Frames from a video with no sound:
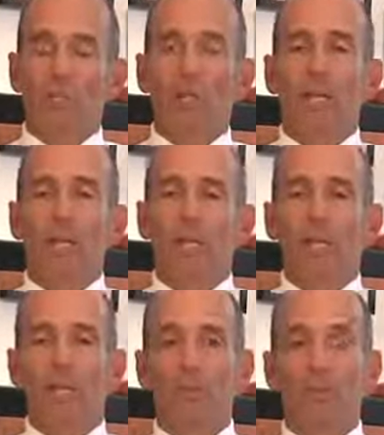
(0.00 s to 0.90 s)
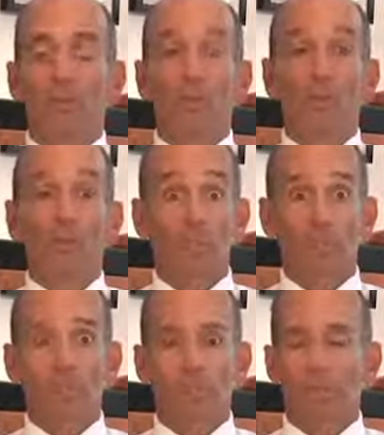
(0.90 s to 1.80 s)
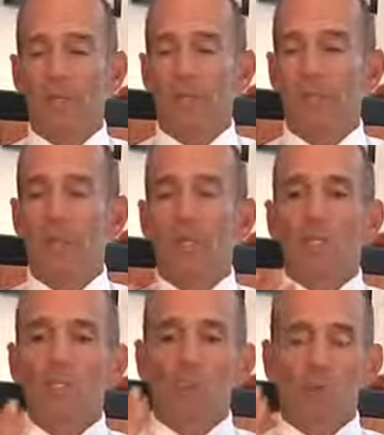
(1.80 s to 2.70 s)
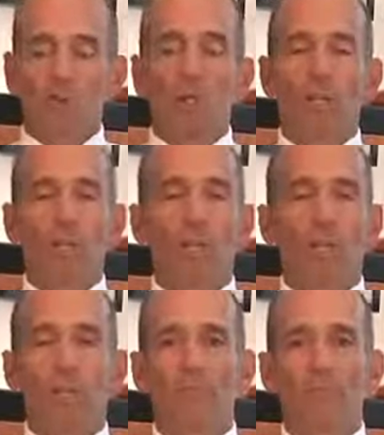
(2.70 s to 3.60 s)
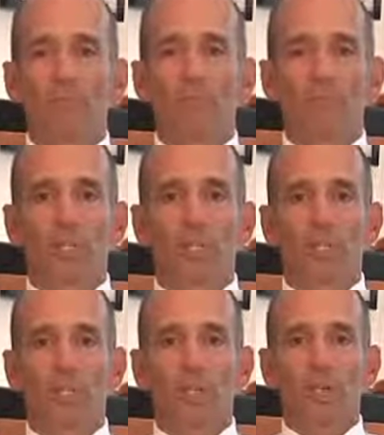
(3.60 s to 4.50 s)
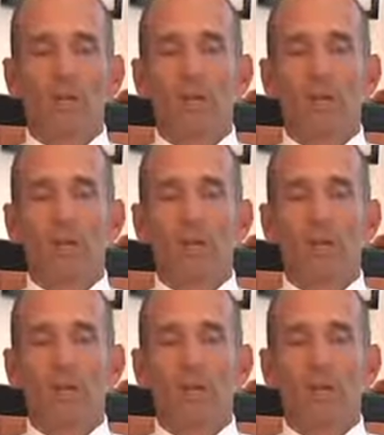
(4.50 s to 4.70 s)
American Academy of Pediatrics, also recommend this and strongly recommend it for the first 6 months of life.